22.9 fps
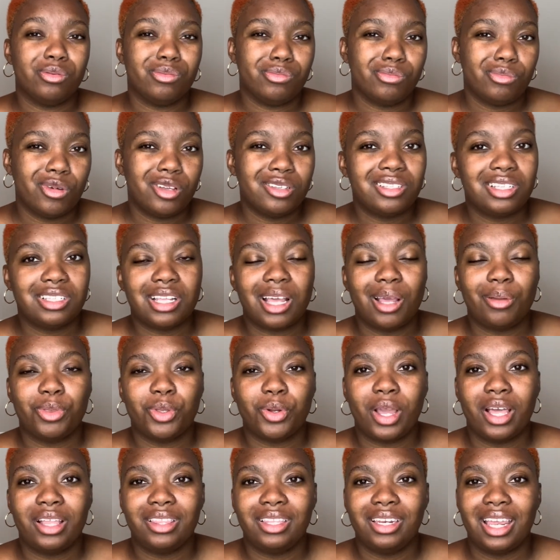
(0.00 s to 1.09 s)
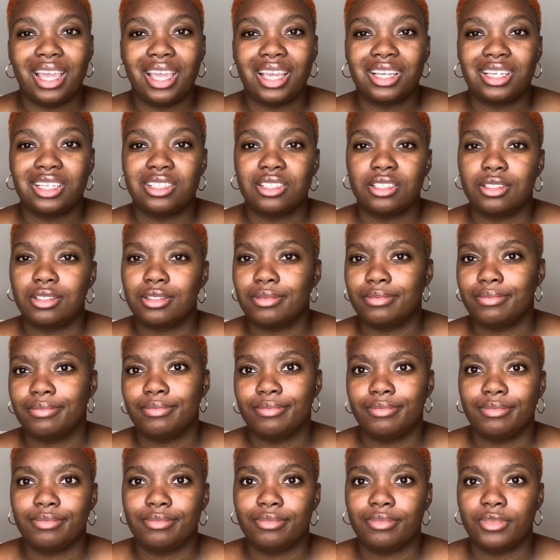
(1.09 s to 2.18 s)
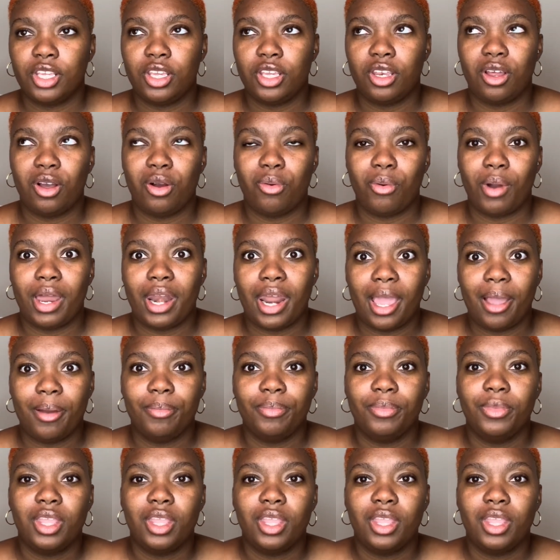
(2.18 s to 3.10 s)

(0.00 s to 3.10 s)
most of the time throughout the day because, you know, why not?